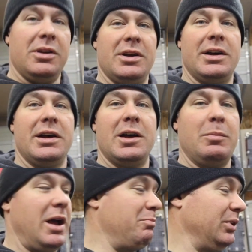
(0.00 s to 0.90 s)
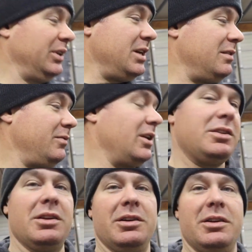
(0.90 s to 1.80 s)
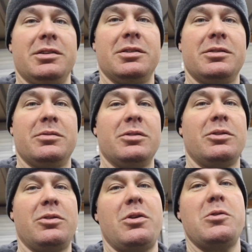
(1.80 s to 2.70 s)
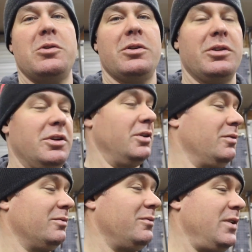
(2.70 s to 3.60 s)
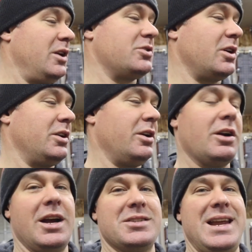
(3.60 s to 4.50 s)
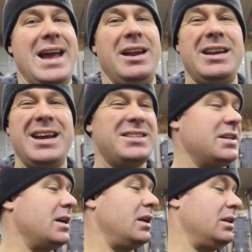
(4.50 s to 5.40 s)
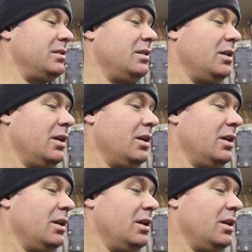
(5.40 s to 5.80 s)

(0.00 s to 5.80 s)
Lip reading: I believe that the chrome or the finish on here has an anodizing on it.